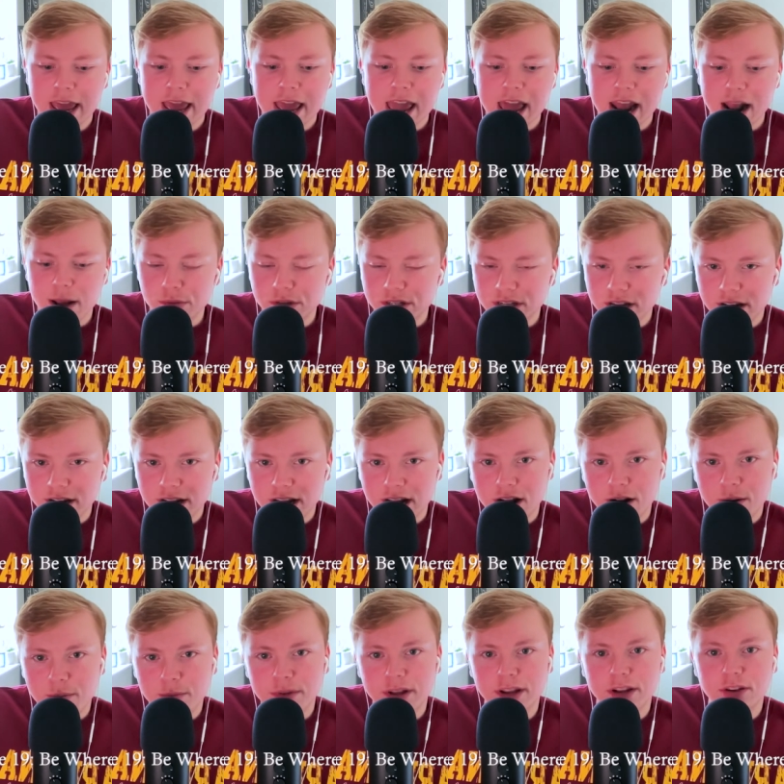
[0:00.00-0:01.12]
and I'm sitting here and
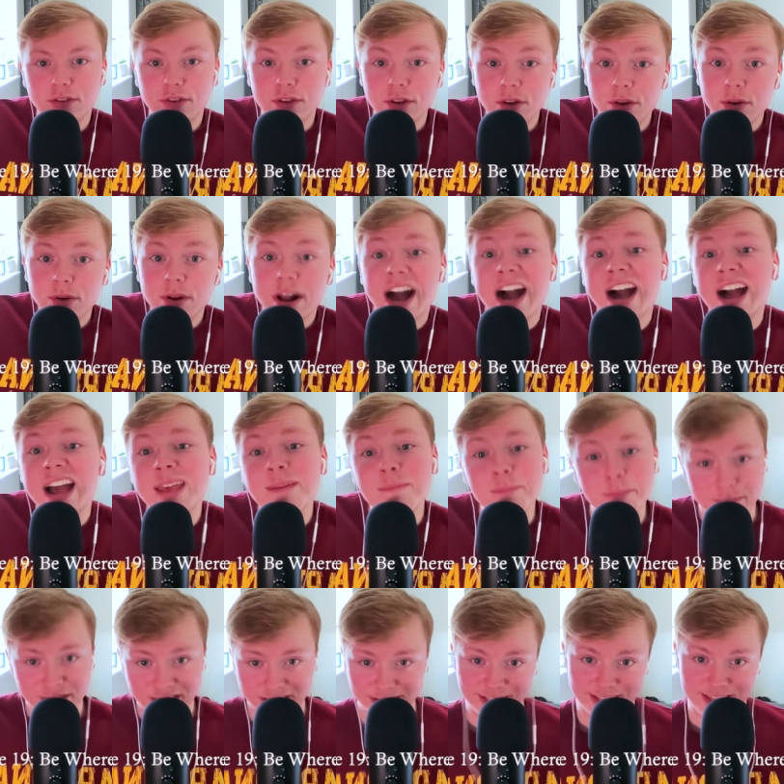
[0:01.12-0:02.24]
I'm like, dude, I
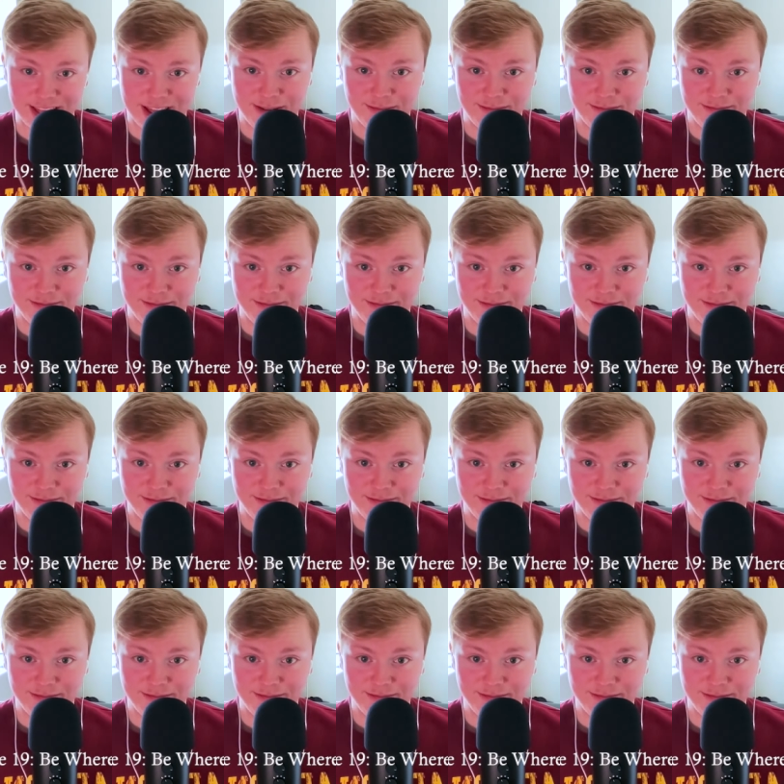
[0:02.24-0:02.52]
miss them.